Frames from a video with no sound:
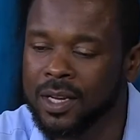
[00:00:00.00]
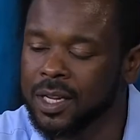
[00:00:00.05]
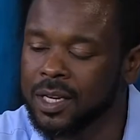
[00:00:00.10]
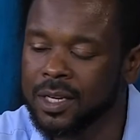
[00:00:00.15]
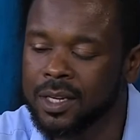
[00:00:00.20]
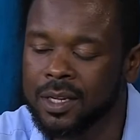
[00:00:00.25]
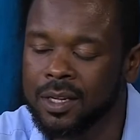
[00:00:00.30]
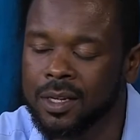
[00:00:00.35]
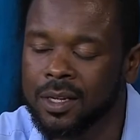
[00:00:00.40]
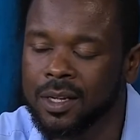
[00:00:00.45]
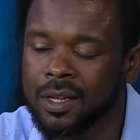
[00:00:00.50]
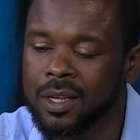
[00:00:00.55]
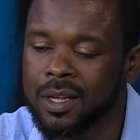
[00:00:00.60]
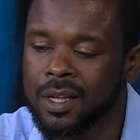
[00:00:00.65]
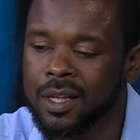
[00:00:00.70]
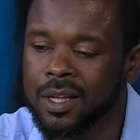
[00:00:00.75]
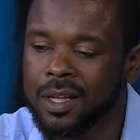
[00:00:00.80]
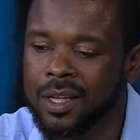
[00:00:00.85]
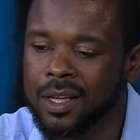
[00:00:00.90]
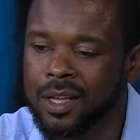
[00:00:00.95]
and uh,
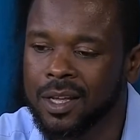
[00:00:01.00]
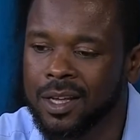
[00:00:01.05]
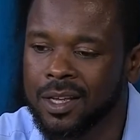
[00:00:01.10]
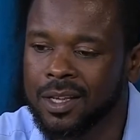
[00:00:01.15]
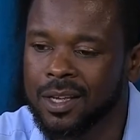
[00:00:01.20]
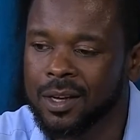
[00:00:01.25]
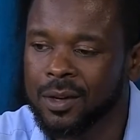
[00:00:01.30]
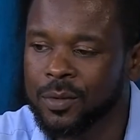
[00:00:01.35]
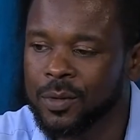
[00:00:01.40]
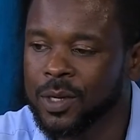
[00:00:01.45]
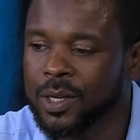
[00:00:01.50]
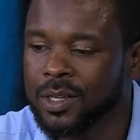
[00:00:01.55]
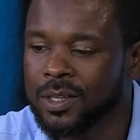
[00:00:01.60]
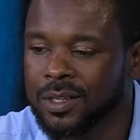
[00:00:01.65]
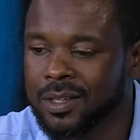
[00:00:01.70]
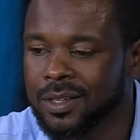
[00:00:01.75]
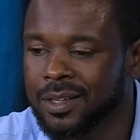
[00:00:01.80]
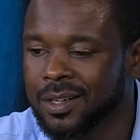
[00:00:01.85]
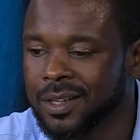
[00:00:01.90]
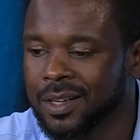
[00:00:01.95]
yeah, we
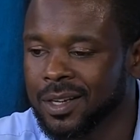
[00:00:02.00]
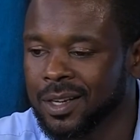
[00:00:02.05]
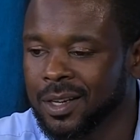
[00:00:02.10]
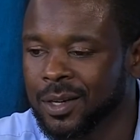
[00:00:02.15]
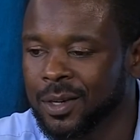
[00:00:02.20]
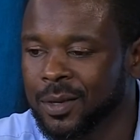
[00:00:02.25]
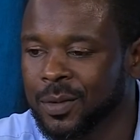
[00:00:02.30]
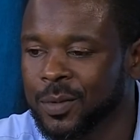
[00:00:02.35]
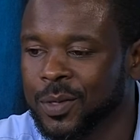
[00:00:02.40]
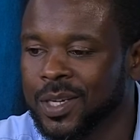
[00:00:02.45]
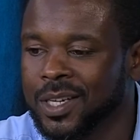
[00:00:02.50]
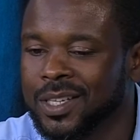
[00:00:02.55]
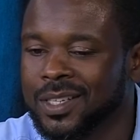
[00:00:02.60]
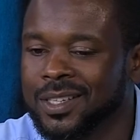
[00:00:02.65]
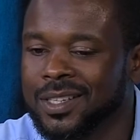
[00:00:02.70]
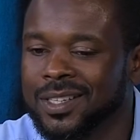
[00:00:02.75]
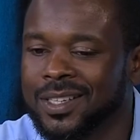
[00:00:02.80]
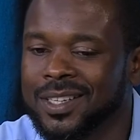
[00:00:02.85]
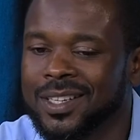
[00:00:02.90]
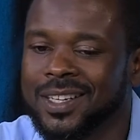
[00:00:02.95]
can we
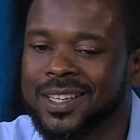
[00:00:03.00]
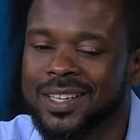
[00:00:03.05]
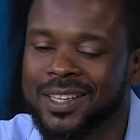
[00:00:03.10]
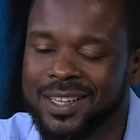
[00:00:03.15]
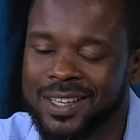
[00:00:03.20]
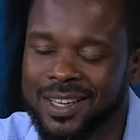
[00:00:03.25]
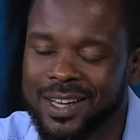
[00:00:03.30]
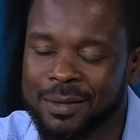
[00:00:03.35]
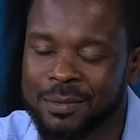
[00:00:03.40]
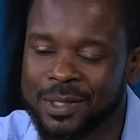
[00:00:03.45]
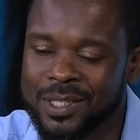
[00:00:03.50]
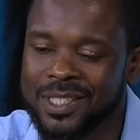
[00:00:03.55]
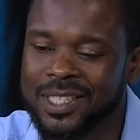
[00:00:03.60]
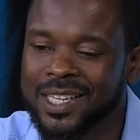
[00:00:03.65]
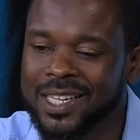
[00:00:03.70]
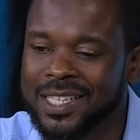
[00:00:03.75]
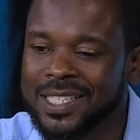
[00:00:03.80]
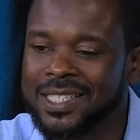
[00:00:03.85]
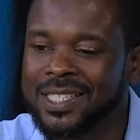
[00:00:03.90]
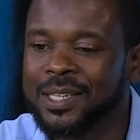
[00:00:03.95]
can I'm just
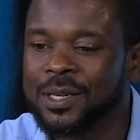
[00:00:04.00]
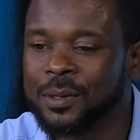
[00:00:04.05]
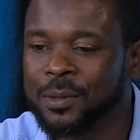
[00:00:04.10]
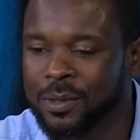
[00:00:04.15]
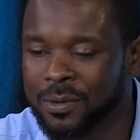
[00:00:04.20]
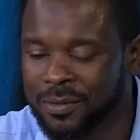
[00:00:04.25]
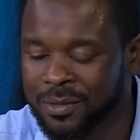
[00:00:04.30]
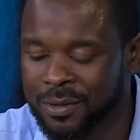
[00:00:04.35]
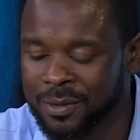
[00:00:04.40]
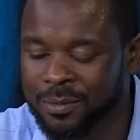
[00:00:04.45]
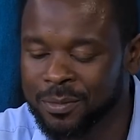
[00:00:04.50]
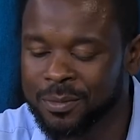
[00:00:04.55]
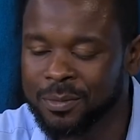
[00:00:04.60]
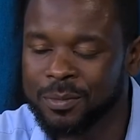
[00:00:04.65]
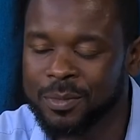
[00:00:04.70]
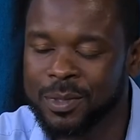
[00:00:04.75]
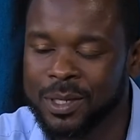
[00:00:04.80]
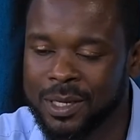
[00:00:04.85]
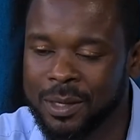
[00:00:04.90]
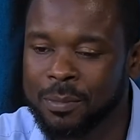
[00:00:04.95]
saying deal with them,
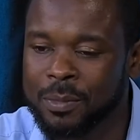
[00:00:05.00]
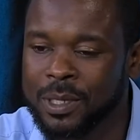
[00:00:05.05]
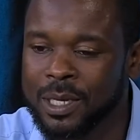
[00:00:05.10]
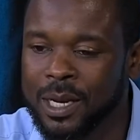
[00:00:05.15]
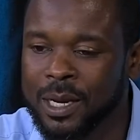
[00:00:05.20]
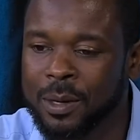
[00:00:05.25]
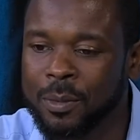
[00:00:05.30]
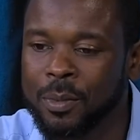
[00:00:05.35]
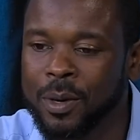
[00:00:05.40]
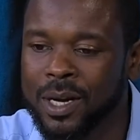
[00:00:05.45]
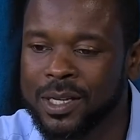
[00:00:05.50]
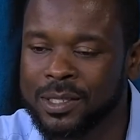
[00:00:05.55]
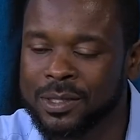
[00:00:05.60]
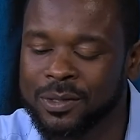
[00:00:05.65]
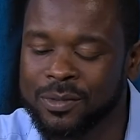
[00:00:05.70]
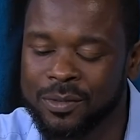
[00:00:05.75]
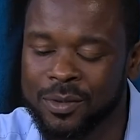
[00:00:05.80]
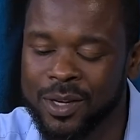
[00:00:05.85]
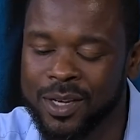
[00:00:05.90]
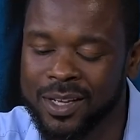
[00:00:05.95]
but I mean that in a
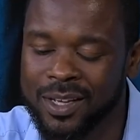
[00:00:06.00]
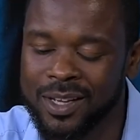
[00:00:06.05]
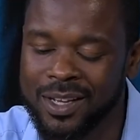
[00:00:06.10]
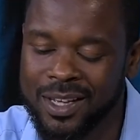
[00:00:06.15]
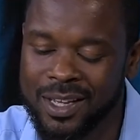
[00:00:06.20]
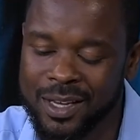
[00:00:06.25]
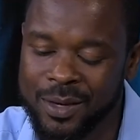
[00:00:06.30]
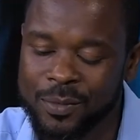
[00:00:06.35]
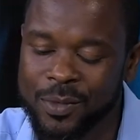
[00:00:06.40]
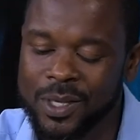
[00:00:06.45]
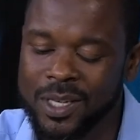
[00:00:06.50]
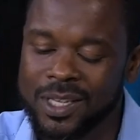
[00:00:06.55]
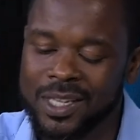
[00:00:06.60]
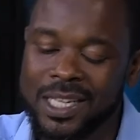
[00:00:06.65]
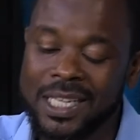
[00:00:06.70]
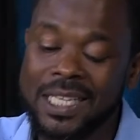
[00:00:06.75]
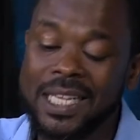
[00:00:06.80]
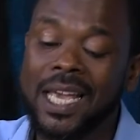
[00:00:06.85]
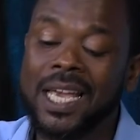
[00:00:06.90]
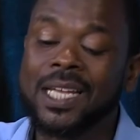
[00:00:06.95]
positive way. We can
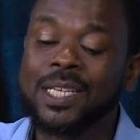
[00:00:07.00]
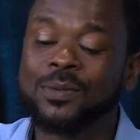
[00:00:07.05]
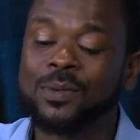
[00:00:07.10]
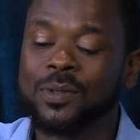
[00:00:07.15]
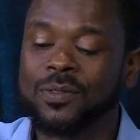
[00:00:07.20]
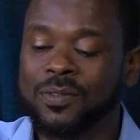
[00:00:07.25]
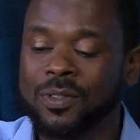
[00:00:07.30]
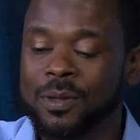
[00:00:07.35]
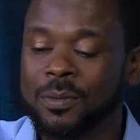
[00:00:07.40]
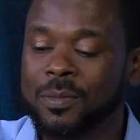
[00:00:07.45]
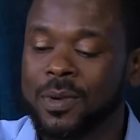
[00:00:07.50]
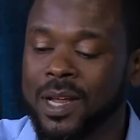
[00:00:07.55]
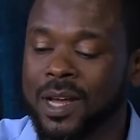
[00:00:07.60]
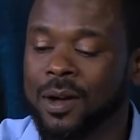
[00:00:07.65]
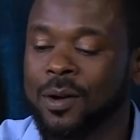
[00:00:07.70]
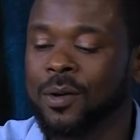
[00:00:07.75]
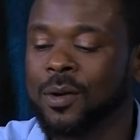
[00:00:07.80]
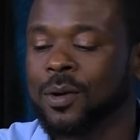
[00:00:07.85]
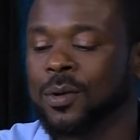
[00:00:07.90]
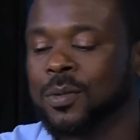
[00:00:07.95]
engage with them
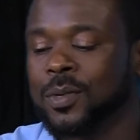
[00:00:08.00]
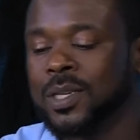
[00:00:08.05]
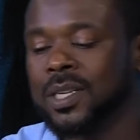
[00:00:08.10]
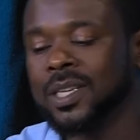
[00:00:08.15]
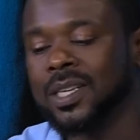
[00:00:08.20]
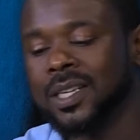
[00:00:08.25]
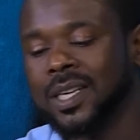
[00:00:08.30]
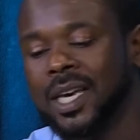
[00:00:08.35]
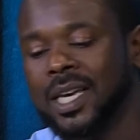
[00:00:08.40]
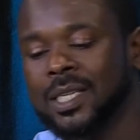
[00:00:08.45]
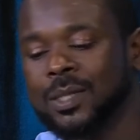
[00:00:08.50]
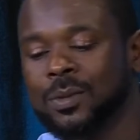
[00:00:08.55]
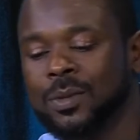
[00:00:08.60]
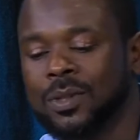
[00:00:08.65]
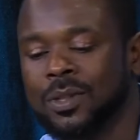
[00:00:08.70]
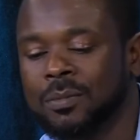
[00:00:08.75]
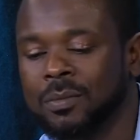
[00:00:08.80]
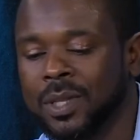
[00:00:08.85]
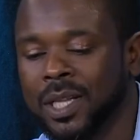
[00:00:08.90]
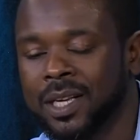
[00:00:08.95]
now or we can engage with
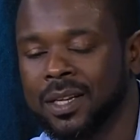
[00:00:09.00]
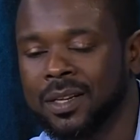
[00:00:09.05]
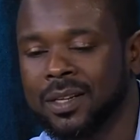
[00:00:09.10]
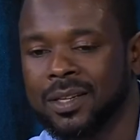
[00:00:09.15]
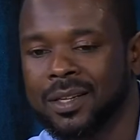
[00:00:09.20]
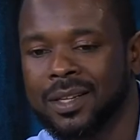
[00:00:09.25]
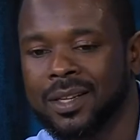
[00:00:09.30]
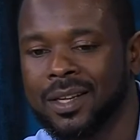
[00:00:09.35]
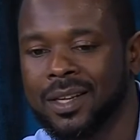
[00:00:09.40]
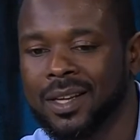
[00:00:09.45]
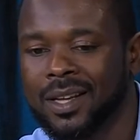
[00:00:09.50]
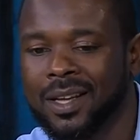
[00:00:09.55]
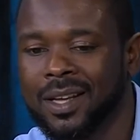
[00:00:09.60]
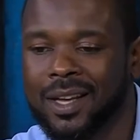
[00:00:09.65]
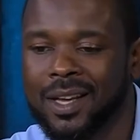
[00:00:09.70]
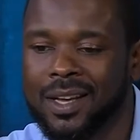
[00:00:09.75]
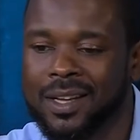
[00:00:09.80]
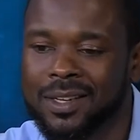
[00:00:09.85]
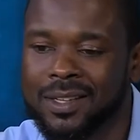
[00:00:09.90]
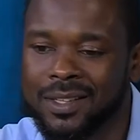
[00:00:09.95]
them later.
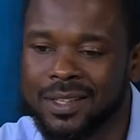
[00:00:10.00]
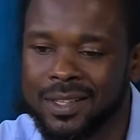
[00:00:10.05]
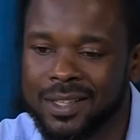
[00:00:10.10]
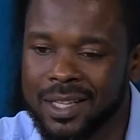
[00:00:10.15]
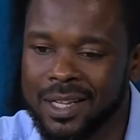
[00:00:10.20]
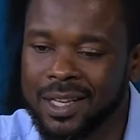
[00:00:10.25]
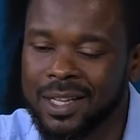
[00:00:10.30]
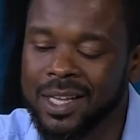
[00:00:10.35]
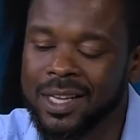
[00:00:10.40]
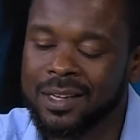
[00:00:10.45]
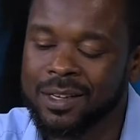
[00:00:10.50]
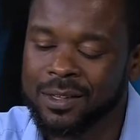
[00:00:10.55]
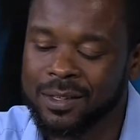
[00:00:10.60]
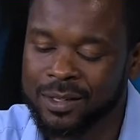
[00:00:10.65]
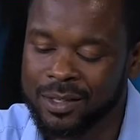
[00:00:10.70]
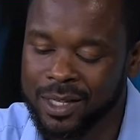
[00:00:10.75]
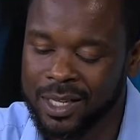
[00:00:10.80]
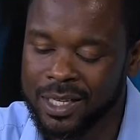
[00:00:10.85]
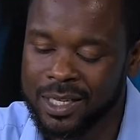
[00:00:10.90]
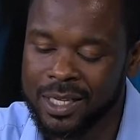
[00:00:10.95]
And the later
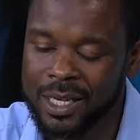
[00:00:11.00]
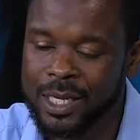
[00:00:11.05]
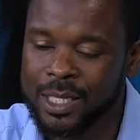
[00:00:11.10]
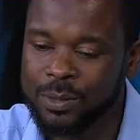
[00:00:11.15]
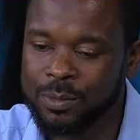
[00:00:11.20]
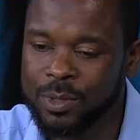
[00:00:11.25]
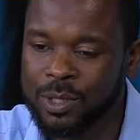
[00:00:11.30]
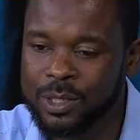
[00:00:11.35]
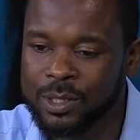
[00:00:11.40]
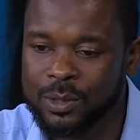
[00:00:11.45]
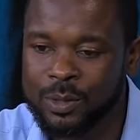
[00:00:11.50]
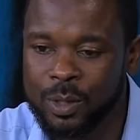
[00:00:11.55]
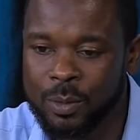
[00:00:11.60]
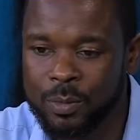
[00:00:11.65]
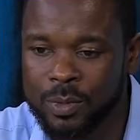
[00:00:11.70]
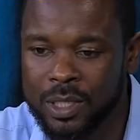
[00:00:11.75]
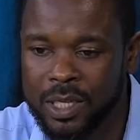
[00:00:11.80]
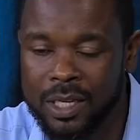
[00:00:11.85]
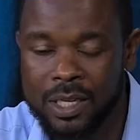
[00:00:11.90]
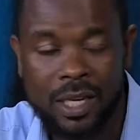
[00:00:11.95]
engagement is
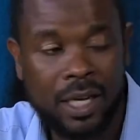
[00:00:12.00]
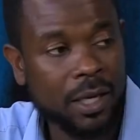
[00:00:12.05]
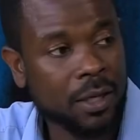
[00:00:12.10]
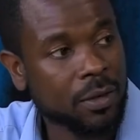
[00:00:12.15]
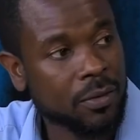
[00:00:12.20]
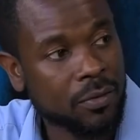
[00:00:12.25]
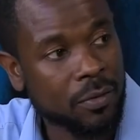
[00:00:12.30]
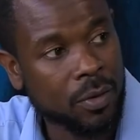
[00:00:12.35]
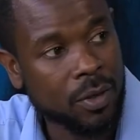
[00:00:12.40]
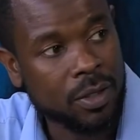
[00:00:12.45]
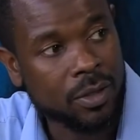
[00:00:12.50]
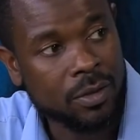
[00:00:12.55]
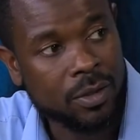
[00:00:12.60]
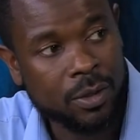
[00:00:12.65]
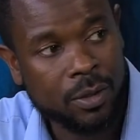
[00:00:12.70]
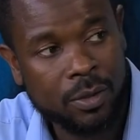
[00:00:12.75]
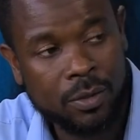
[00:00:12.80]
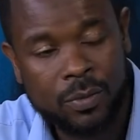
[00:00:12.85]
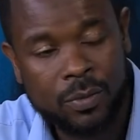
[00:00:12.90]
normally a negative one, you know?